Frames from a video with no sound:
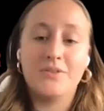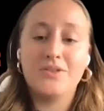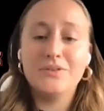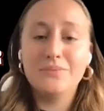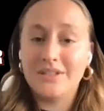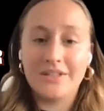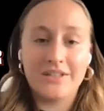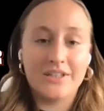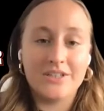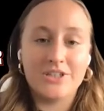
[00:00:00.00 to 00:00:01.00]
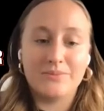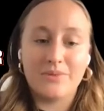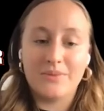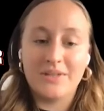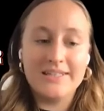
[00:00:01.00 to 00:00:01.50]
those are really encouraging
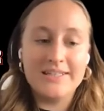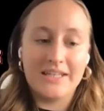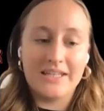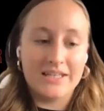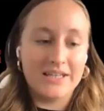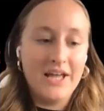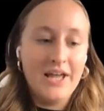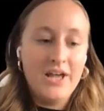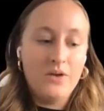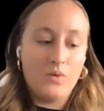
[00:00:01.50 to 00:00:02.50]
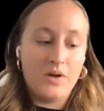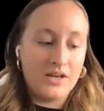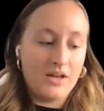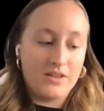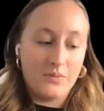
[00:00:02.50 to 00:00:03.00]
moments in what
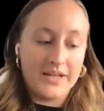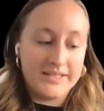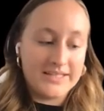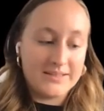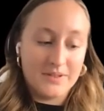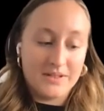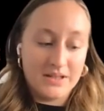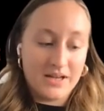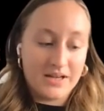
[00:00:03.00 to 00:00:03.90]
otherwise has been,